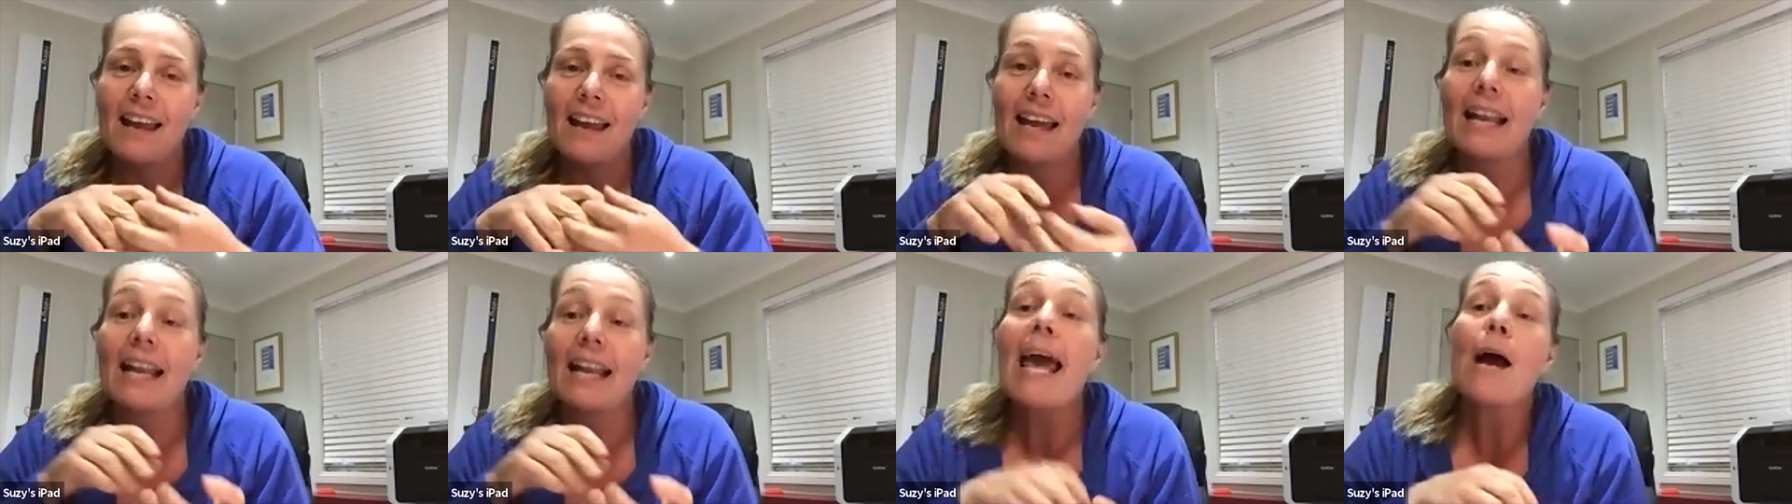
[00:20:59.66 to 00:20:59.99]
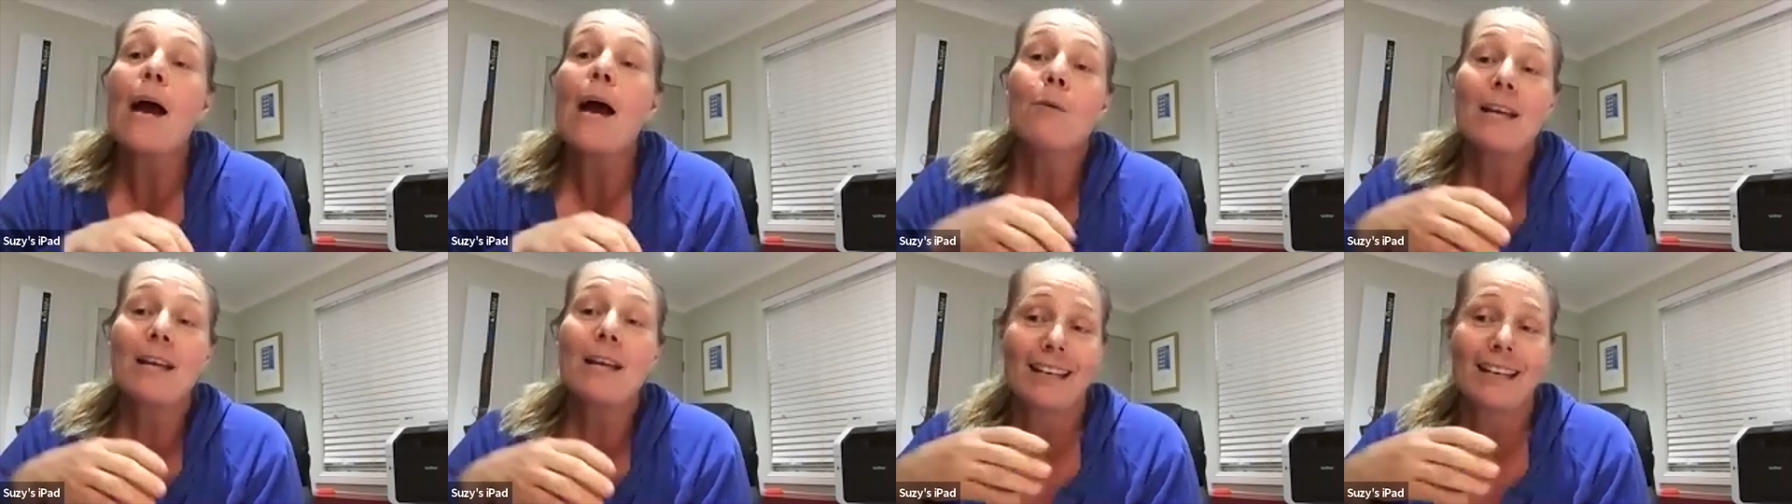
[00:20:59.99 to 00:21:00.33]
and
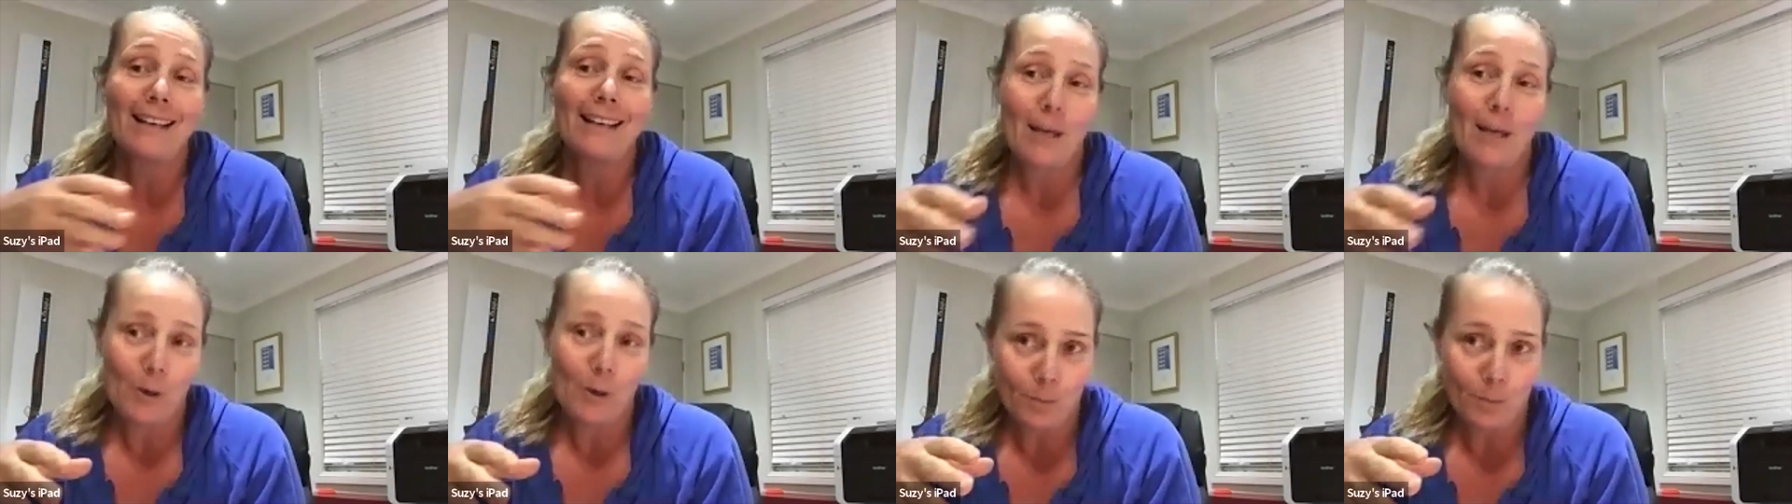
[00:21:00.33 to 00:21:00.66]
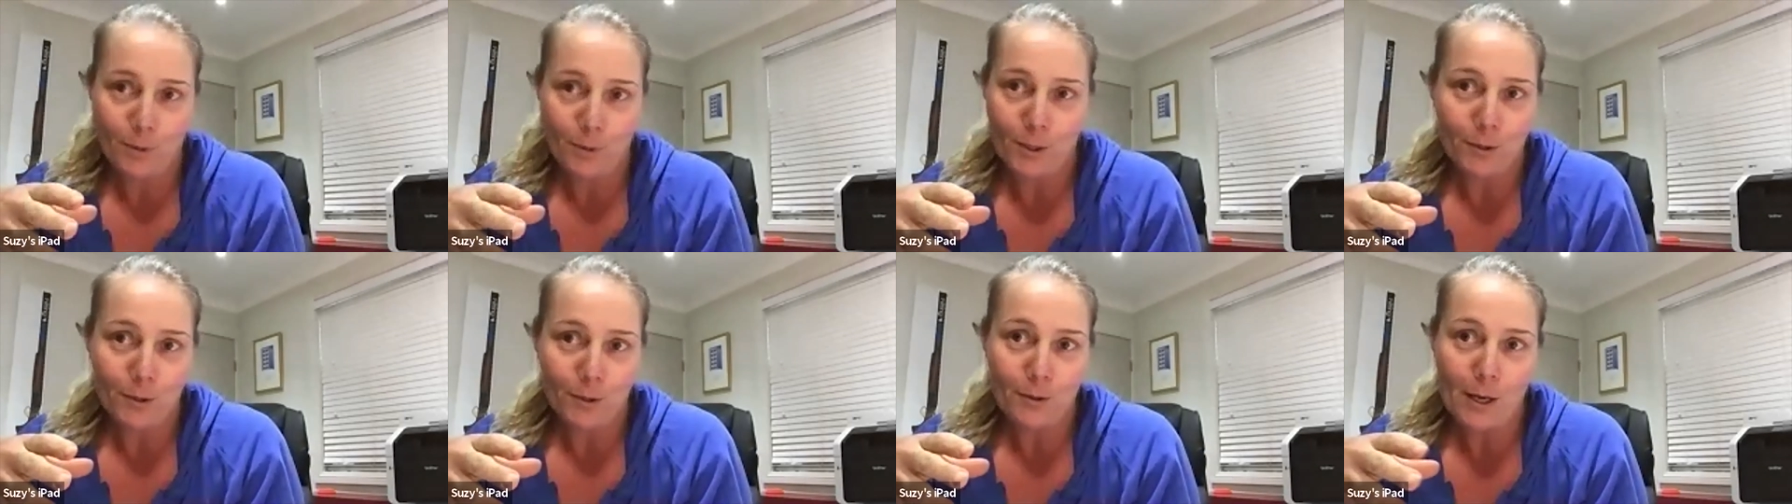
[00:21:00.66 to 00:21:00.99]
how it can
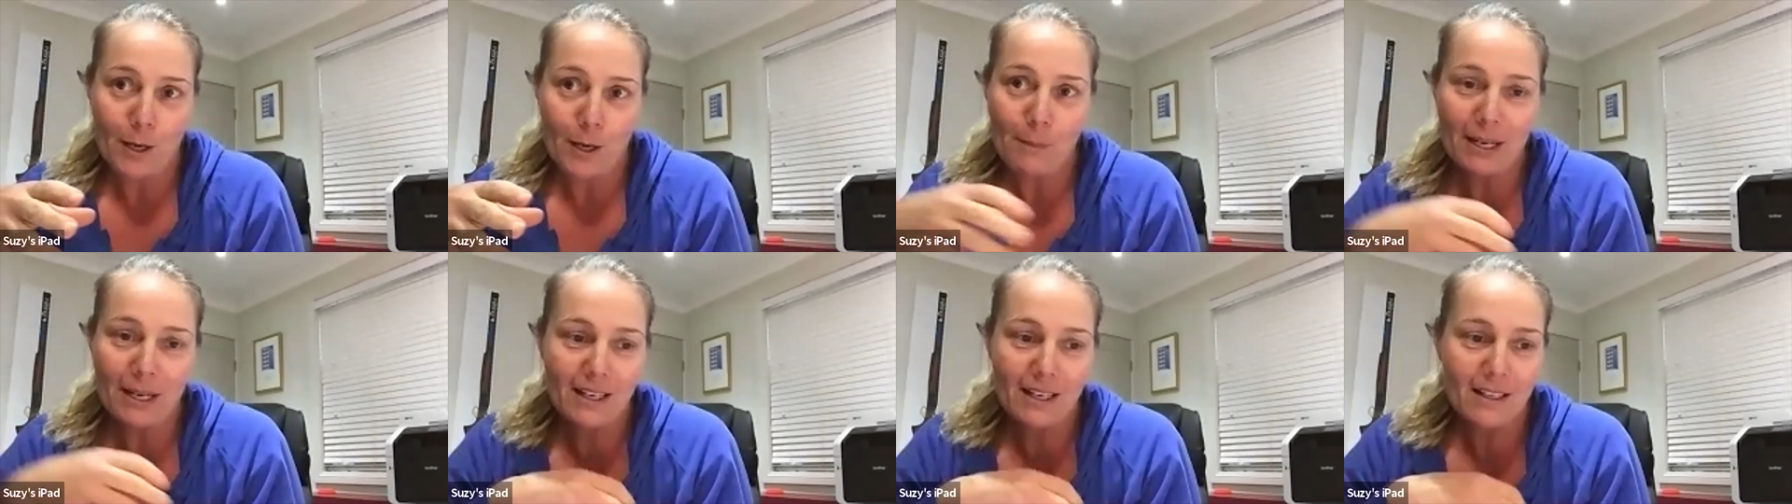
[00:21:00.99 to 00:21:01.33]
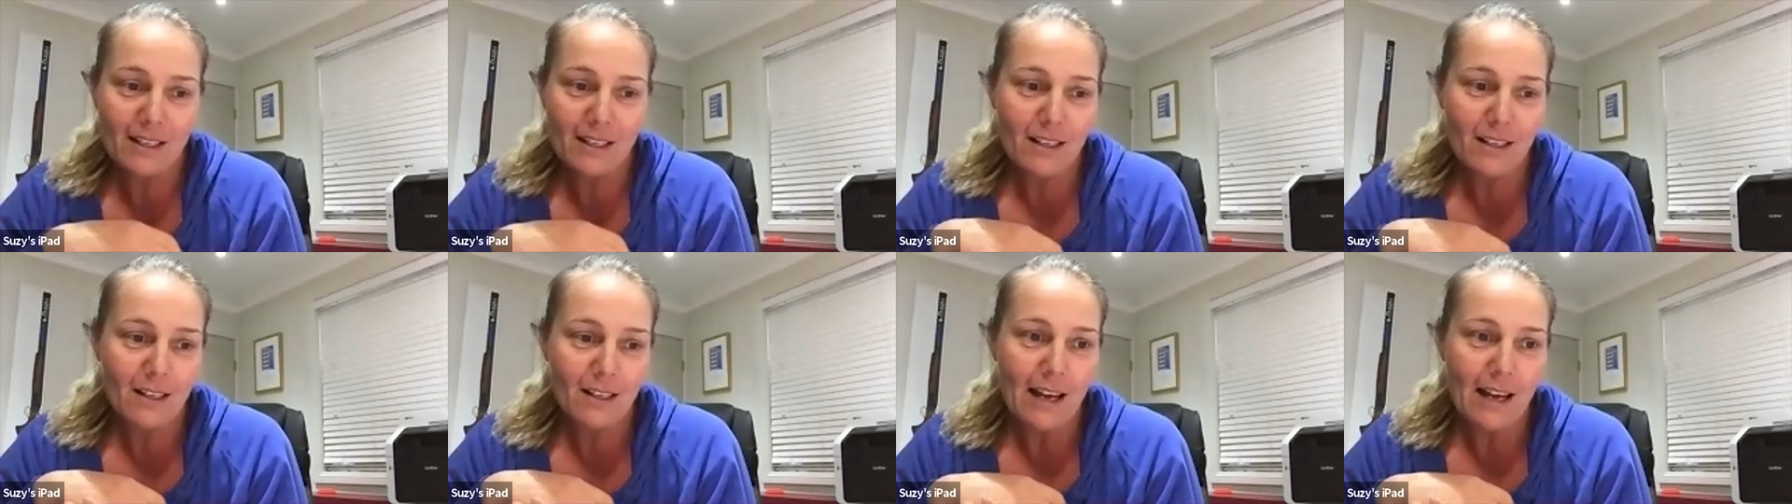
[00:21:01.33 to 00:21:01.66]
help you. I
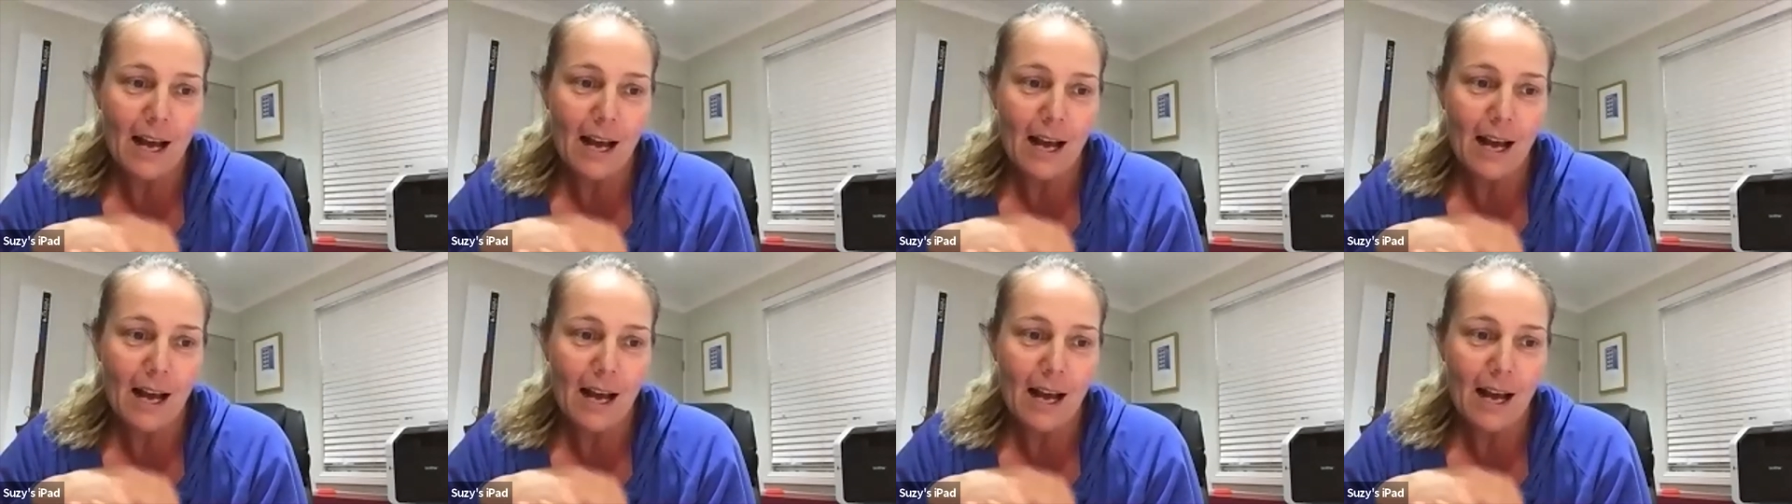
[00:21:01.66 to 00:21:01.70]
mean,